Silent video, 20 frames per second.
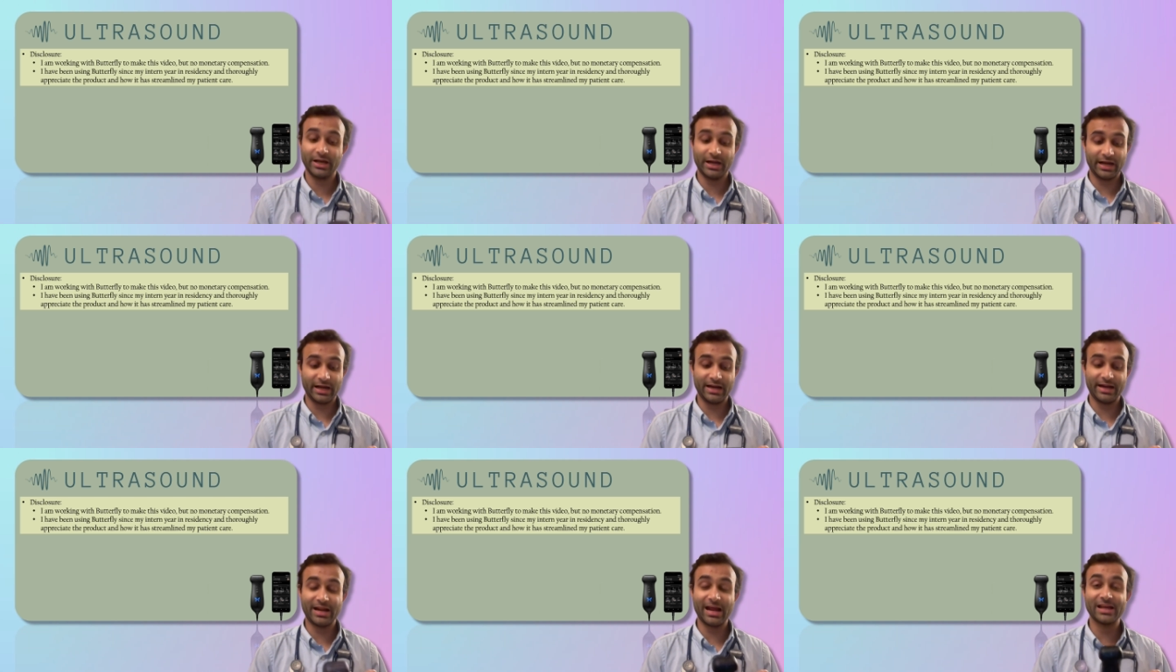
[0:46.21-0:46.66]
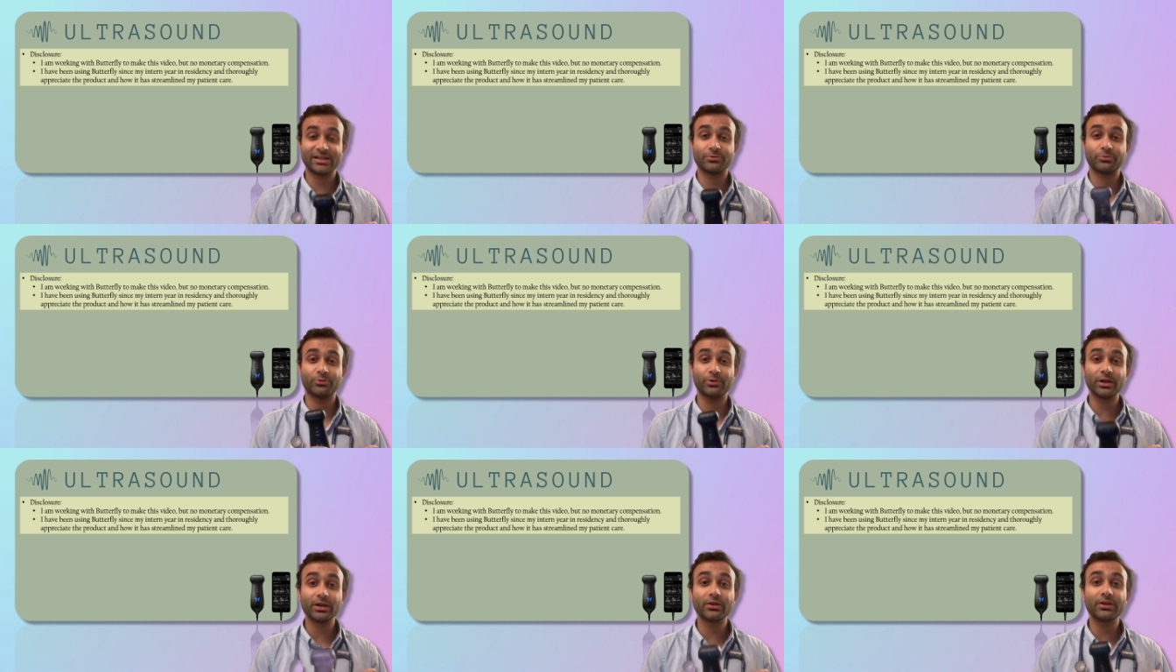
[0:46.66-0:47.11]
and it has
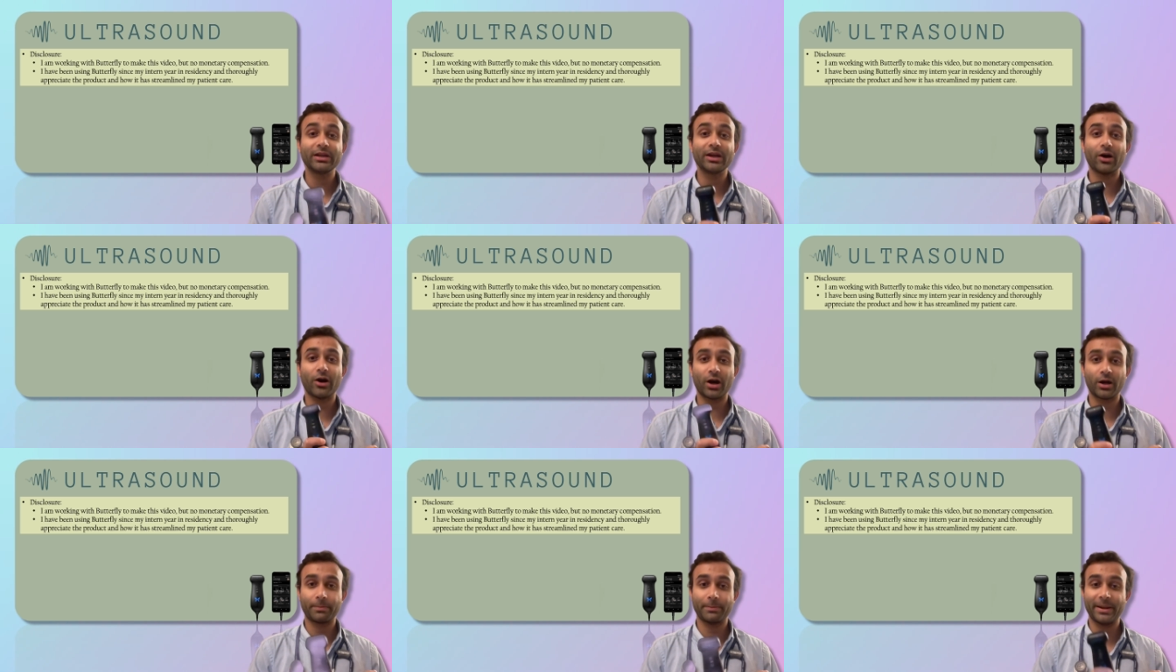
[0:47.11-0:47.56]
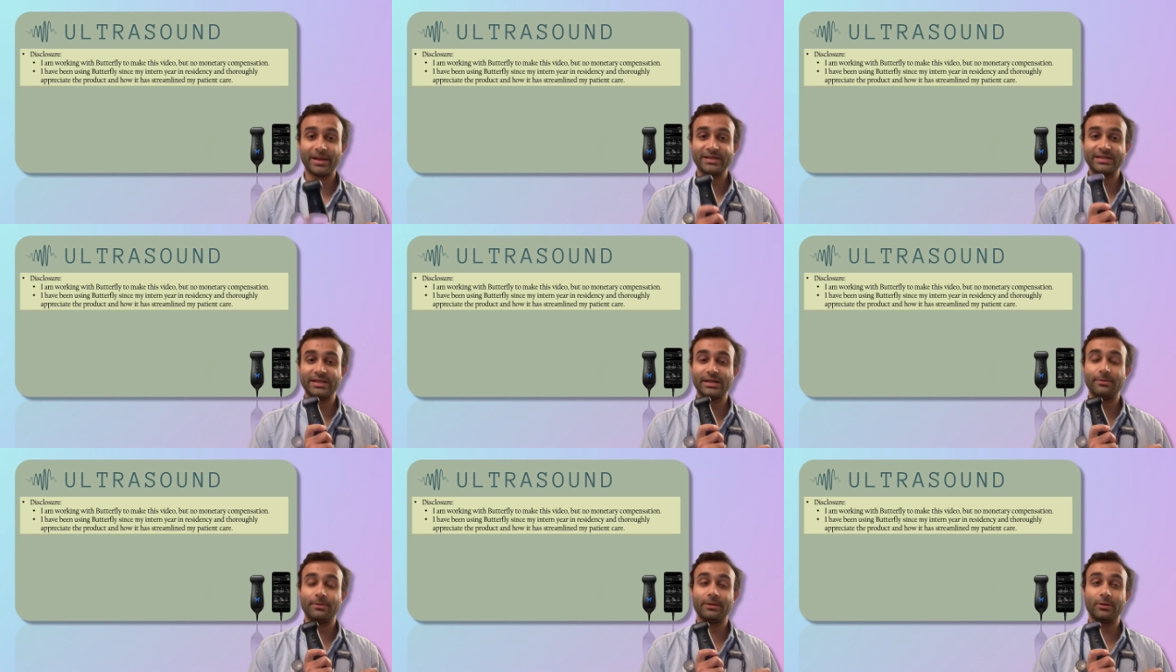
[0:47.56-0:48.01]
really
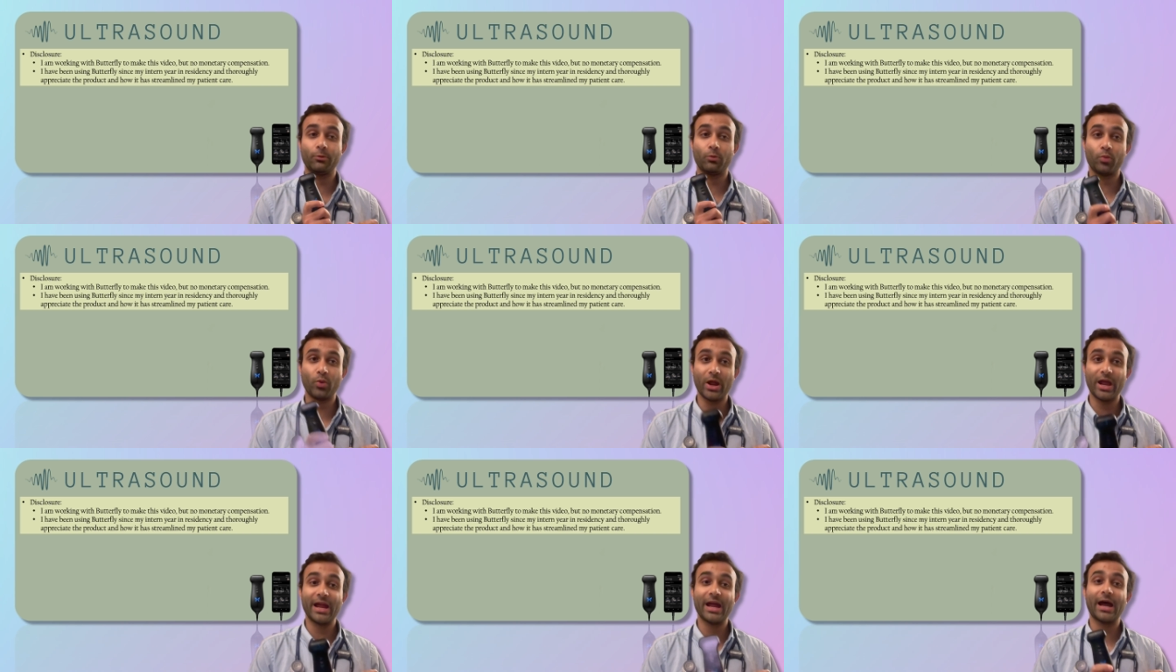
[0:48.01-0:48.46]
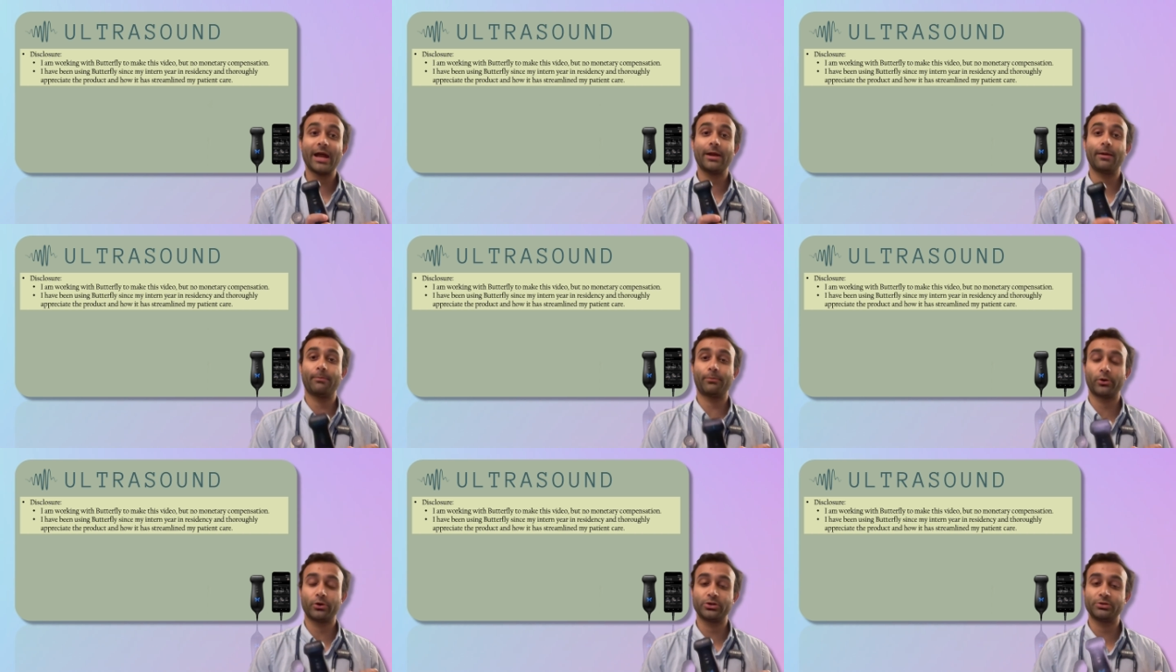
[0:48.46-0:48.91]
augmented the way I
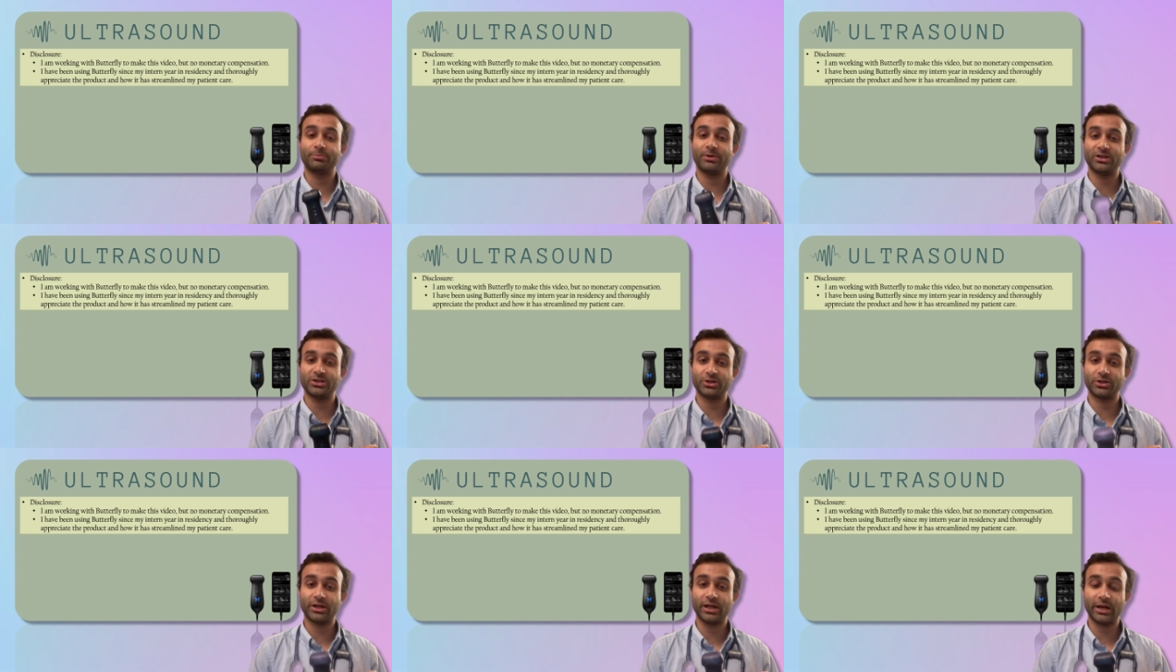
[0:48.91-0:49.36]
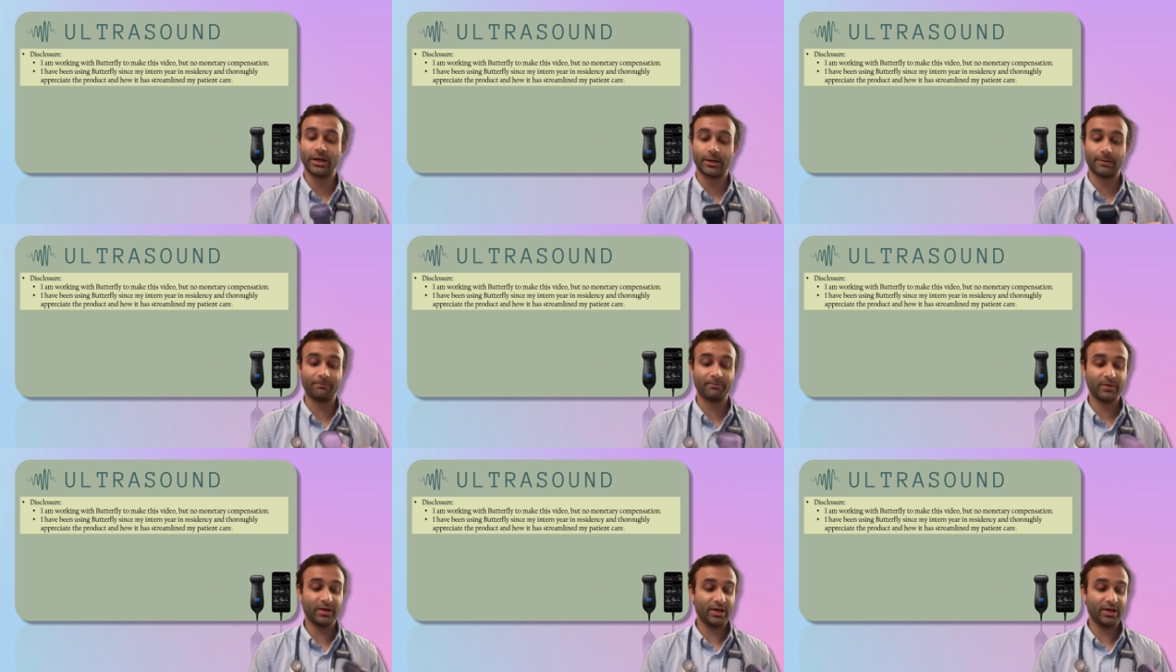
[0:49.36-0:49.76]
approach patient care.